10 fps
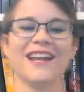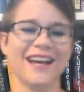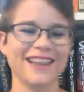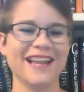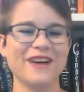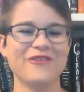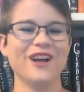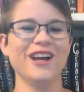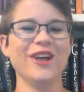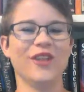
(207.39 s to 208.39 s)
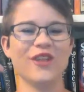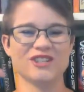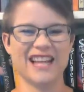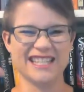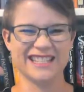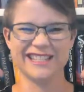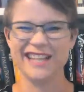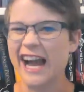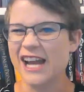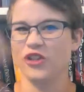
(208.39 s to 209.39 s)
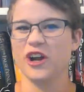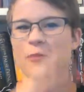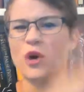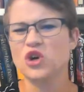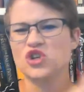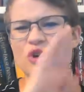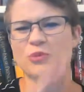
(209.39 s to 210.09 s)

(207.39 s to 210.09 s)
And I love that there's that title there personal,